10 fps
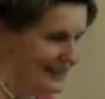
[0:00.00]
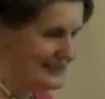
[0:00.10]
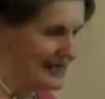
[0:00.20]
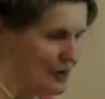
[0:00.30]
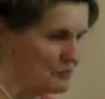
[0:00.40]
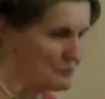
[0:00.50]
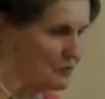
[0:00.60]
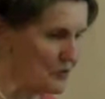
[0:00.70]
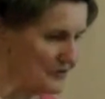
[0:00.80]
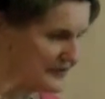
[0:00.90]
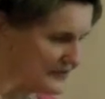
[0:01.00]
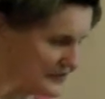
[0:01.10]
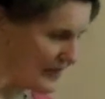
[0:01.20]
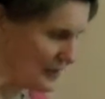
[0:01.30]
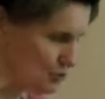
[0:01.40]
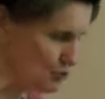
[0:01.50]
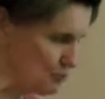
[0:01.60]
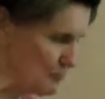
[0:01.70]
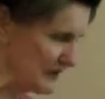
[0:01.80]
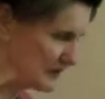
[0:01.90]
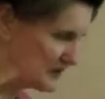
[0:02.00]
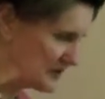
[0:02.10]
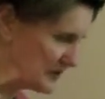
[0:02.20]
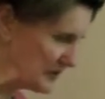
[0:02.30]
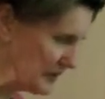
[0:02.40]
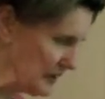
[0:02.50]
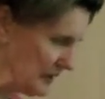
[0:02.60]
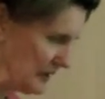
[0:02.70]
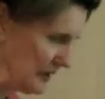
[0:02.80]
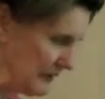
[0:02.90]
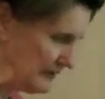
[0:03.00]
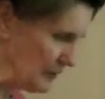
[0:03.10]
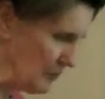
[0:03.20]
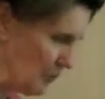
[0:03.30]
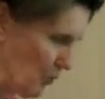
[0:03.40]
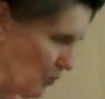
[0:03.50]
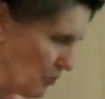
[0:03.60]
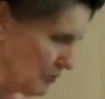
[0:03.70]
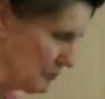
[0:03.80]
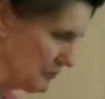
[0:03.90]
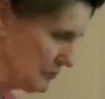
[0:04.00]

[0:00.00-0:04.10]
Now we pour this cashew mixture into a bowl.